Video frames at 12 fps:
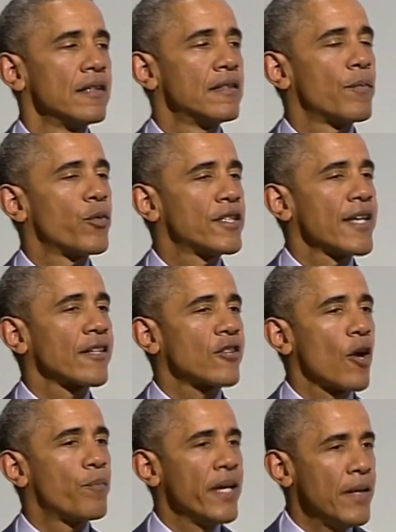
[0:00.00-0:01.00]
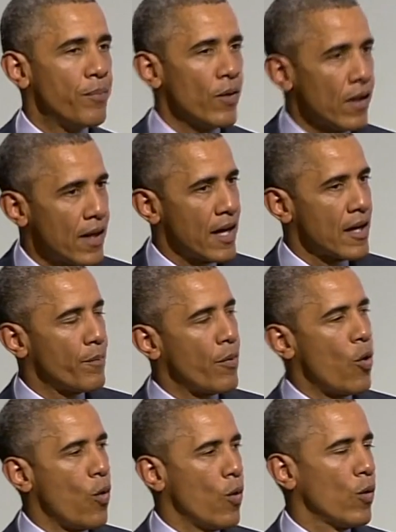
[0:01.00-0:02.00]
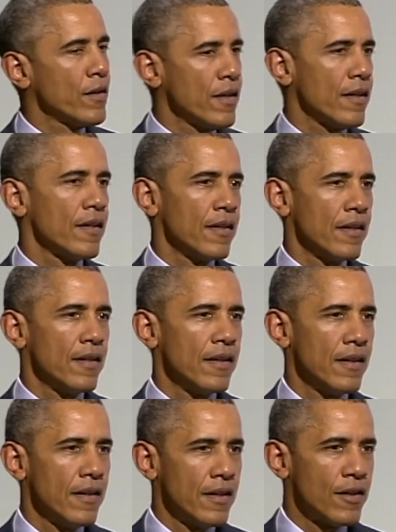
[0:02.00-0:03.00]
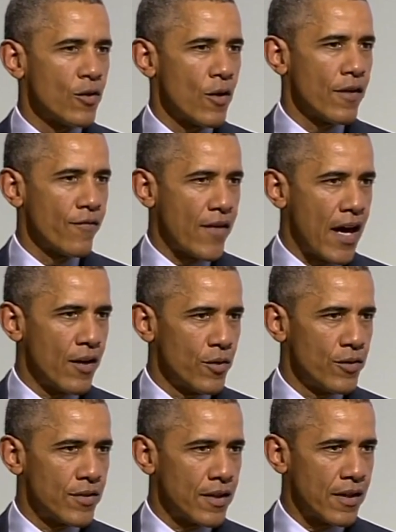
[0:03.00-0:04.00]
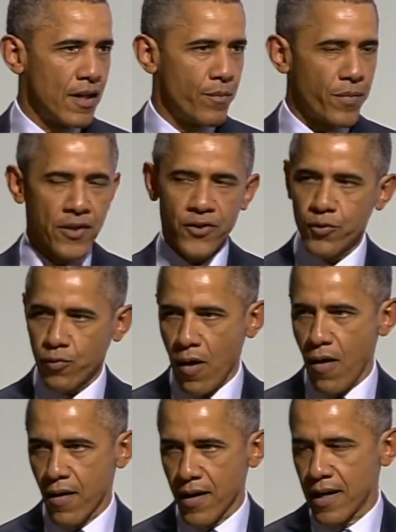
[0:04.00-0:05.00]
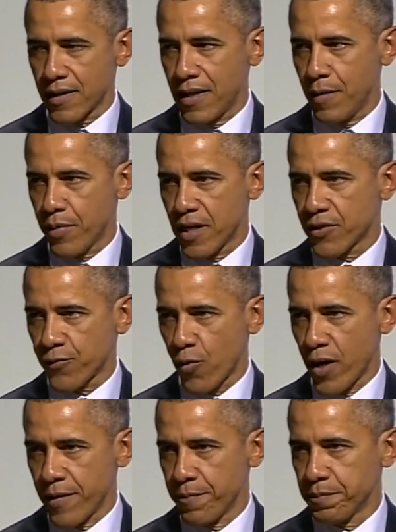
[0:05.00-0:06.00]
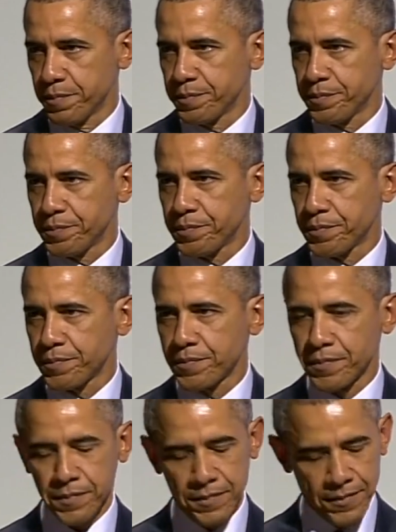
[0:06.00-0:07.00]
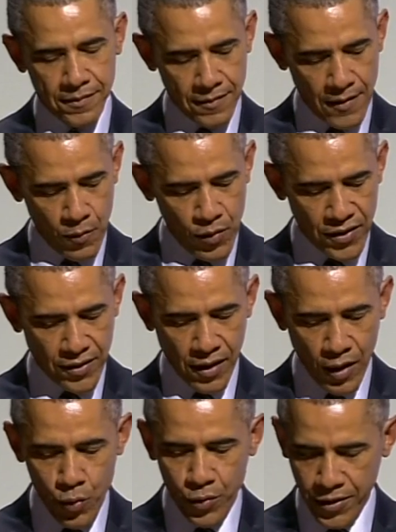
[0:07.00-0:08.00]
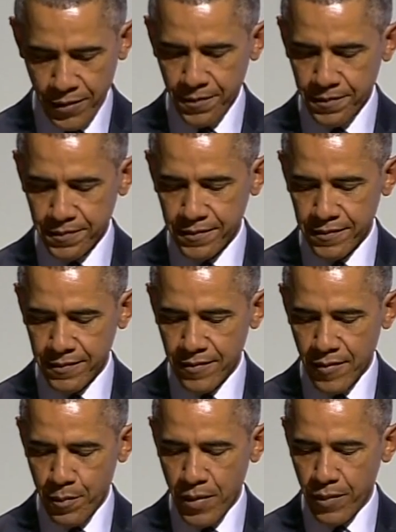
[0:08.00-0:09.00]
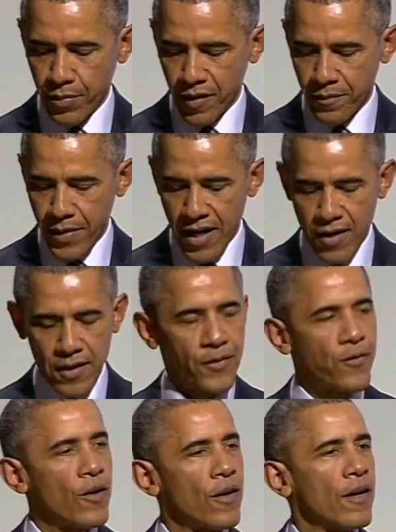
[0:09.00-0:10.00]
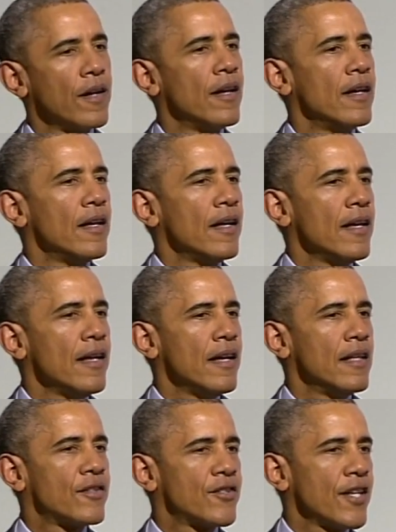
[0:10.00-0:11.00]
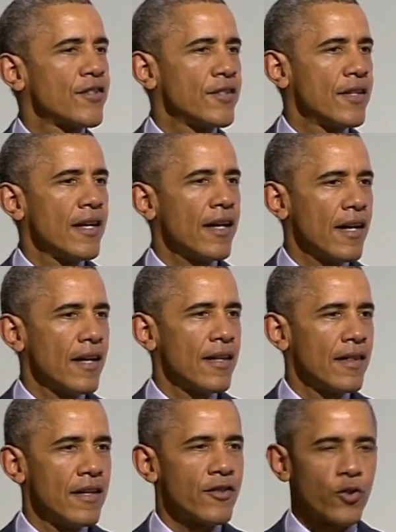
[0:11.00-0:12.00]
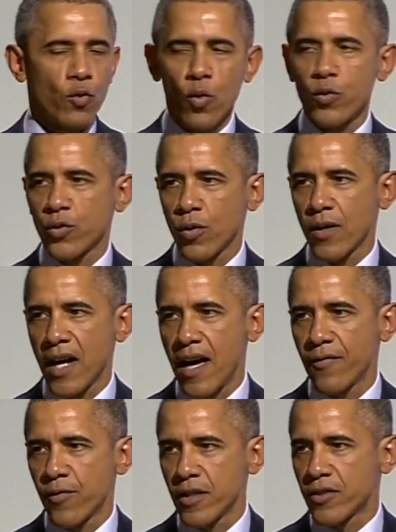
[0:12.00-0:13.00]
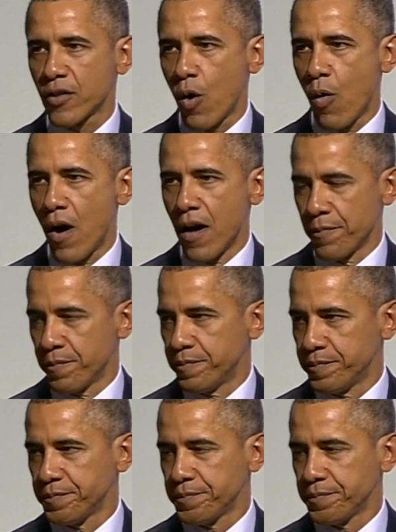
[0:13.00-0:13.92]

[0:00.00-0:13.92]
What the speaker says: to protect our people and uphold the enduring values that keep us strong and keep us free. And we salute the people of Paris for insisting this crucial conference go on.